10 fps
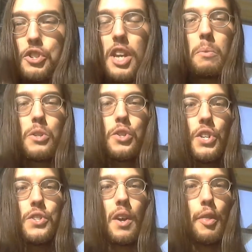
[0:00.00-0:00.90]
She was
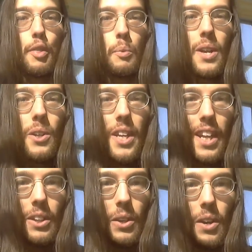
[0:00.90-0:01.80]
just a thrill
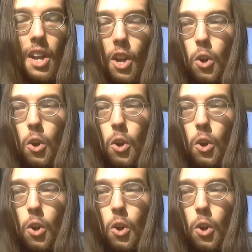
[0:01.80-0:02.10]
killer